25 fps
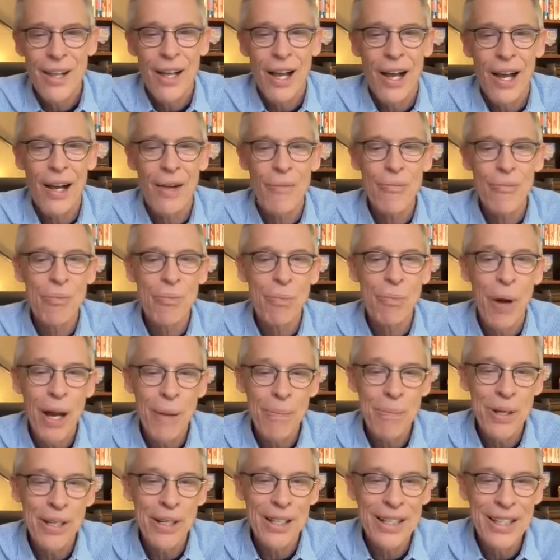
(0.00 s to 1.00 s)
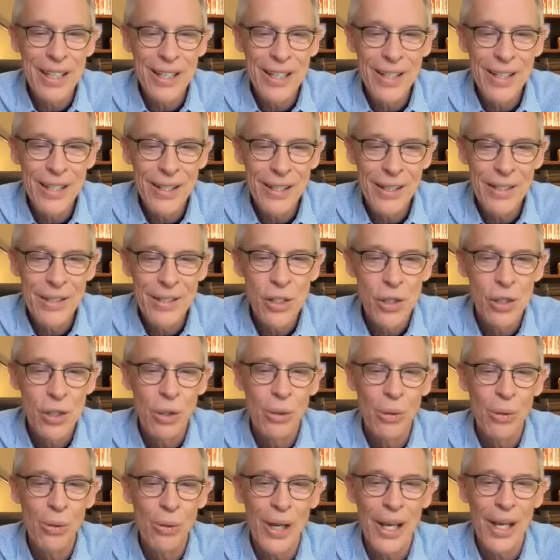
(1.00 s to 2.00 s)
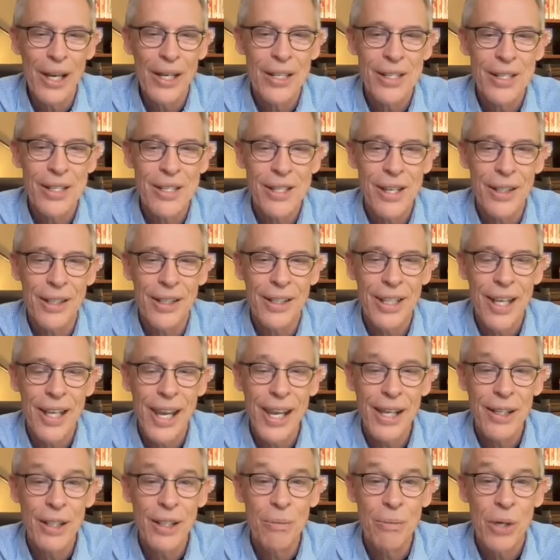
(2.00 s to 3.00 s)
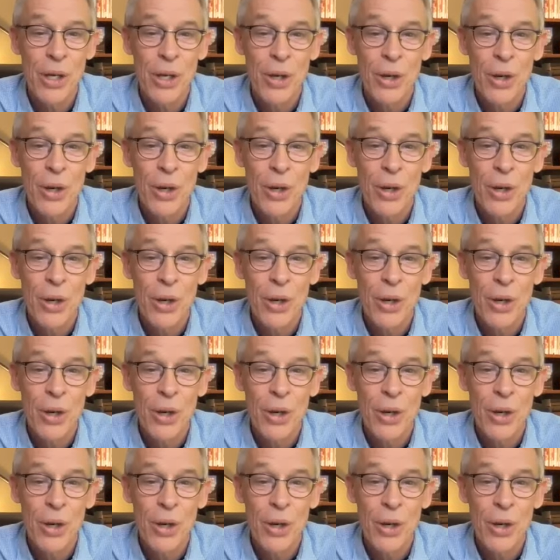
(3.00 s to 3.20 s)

uh, Papa Gideon Chu and his son Caleb,